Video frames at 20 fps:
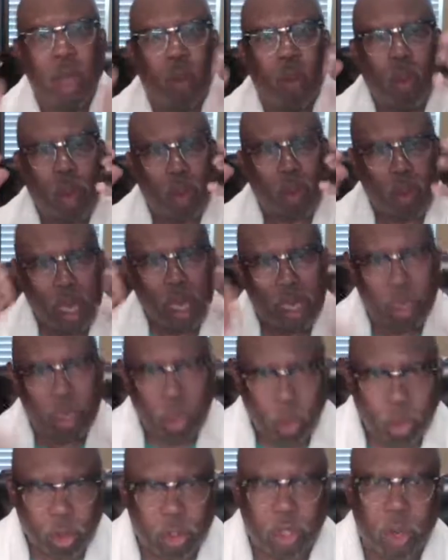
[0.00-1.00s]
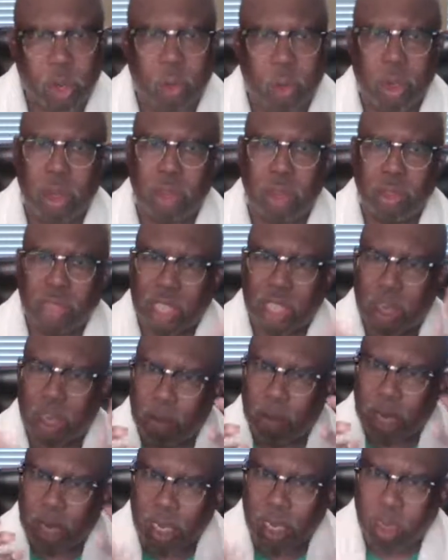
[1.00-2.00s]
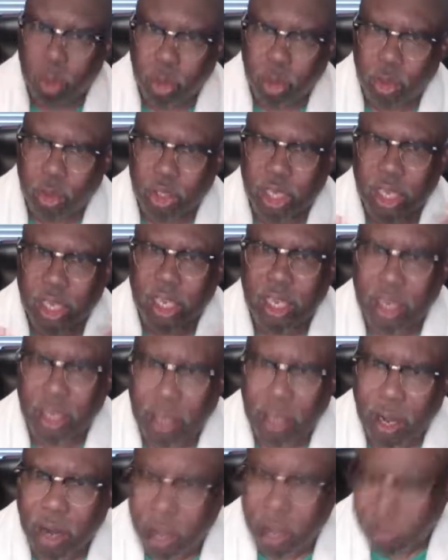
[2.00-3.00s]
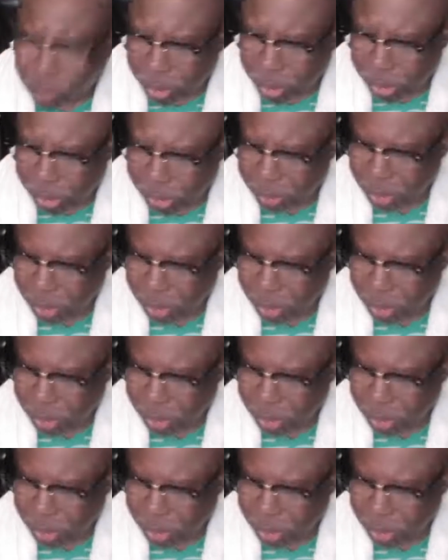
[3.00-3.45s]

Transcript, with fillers: What we loose on earth shall be loosed in the heavenly.